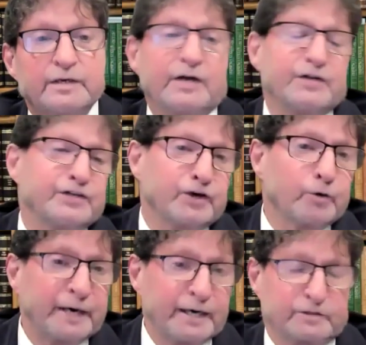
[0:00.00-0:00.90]
And then they go
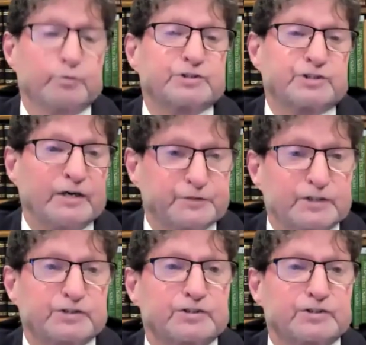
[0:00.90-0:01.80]
back to a safe
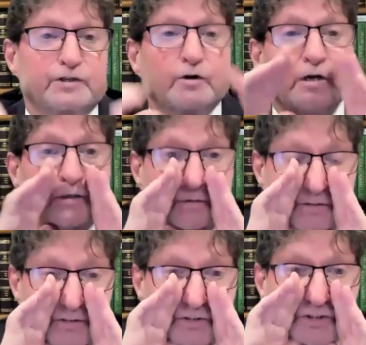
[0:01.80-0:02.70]
distance and they go,
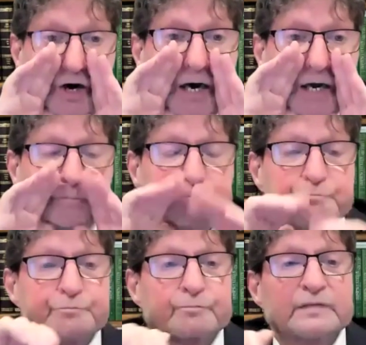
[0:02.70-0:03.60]
Saul,
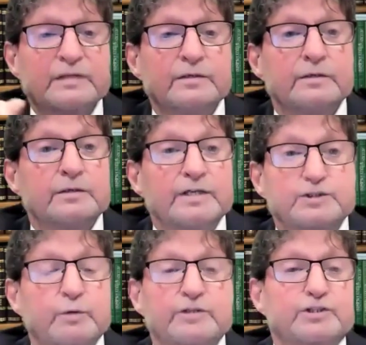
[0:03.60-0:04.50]

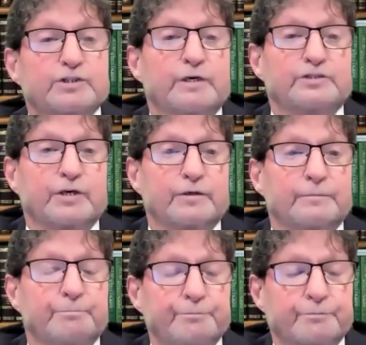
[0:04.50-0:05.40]
yes, what is it, my
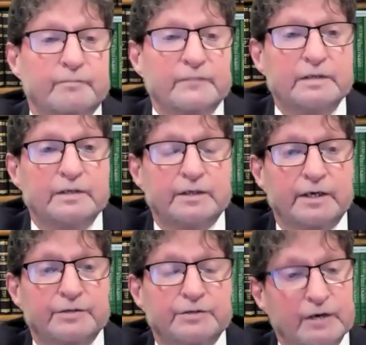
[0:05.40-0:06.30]
son?
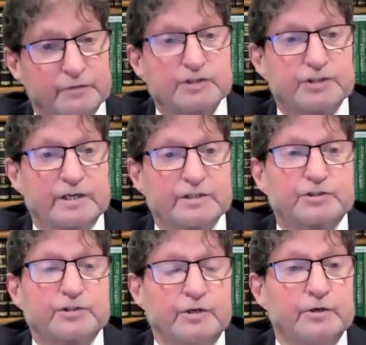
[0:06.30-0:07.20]
And David
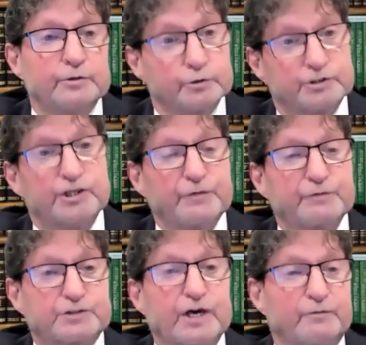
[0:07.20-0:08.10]
says, your chief
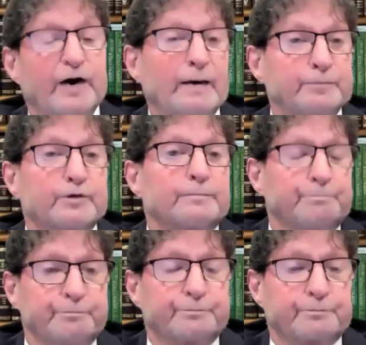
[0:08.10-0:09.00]
of staff, Avner,
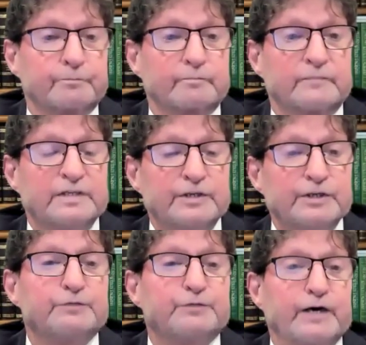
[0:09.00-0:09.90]

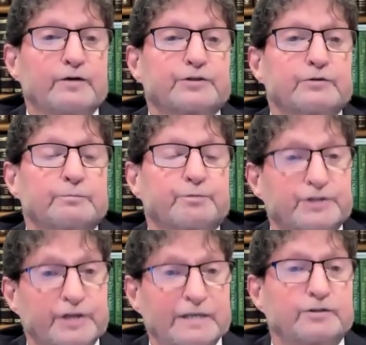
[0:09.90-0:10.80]
he failed to
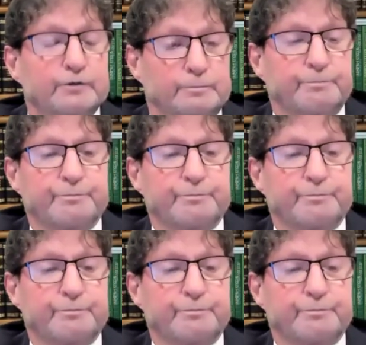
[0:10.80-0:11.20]
protect you.